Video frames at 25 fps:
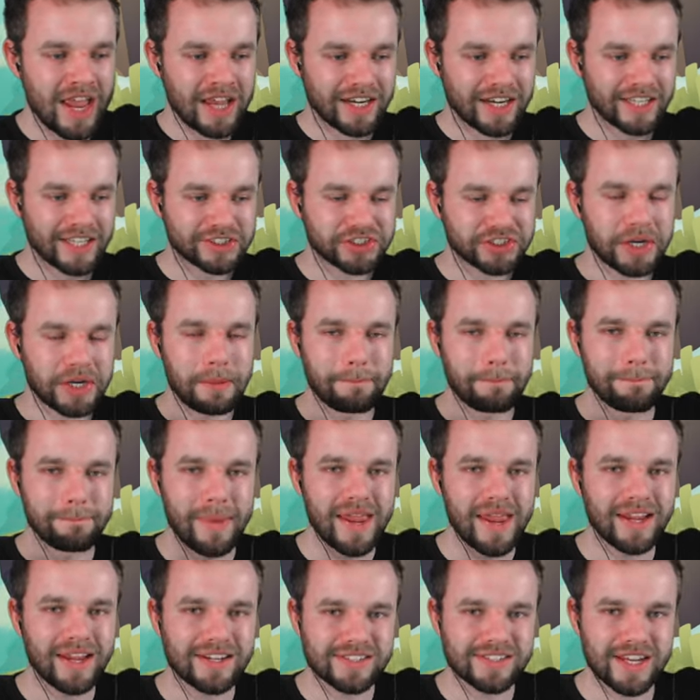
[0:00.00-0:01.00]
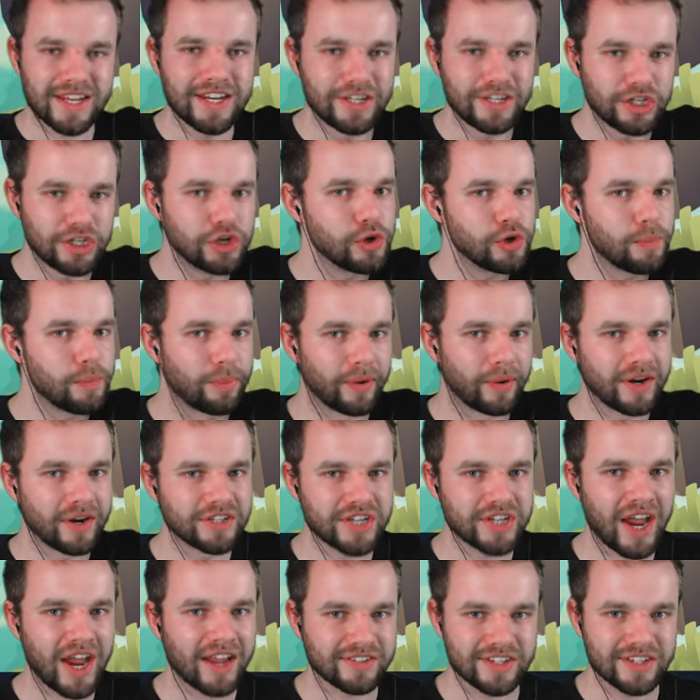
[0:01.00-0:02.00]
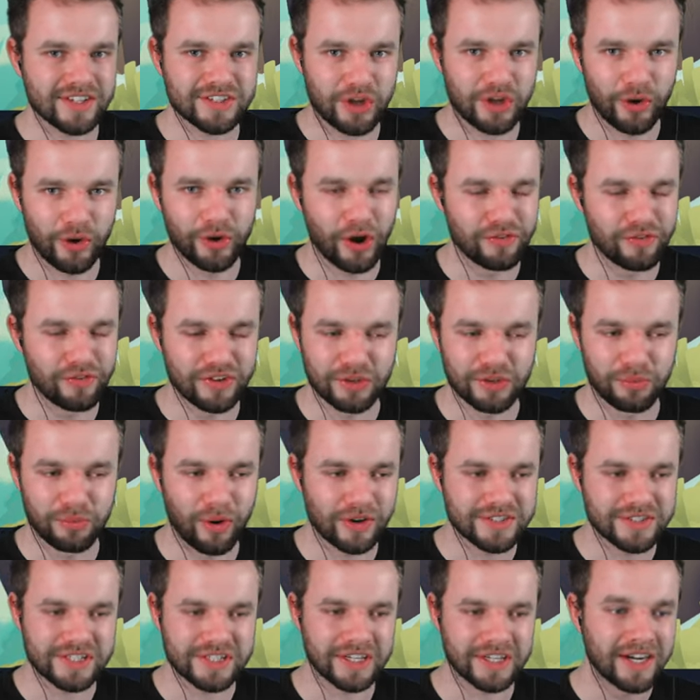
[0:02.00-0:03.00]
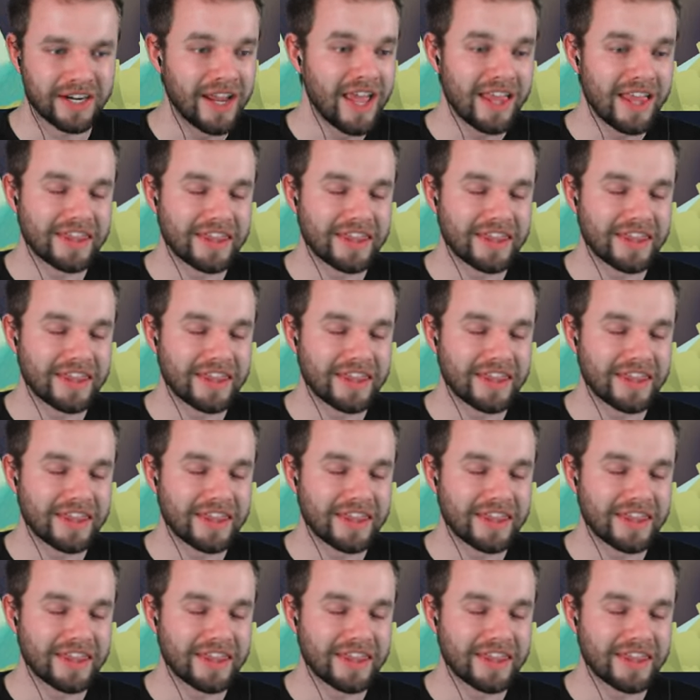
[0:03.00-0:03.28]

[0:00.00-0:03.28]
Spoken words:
literally makes a new bridge as it's going over the water.